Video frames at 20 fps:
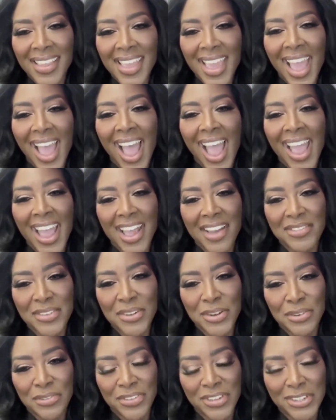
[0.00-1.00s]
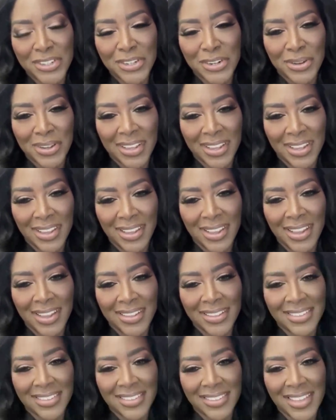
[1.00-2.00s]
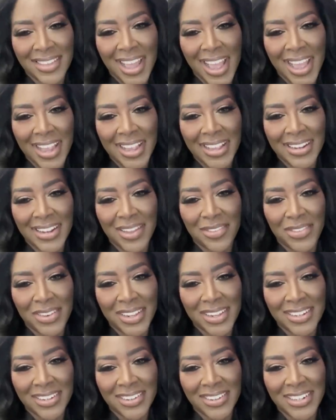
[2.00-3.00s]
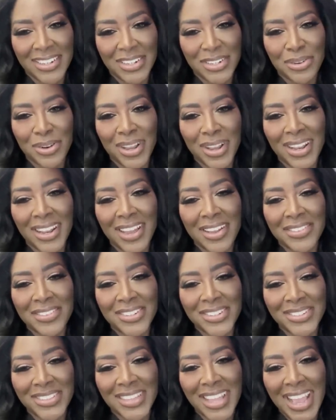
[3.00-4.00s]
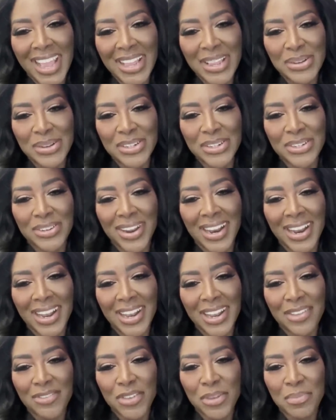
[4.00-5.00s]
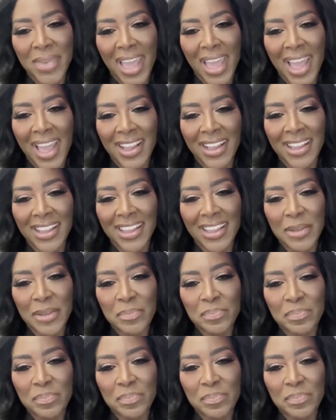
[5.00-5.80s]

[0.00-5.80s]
Yeah, I have goofy joking. Yes, I definitely joke. Detroit loves you. Thank you, Detroit. I love you back.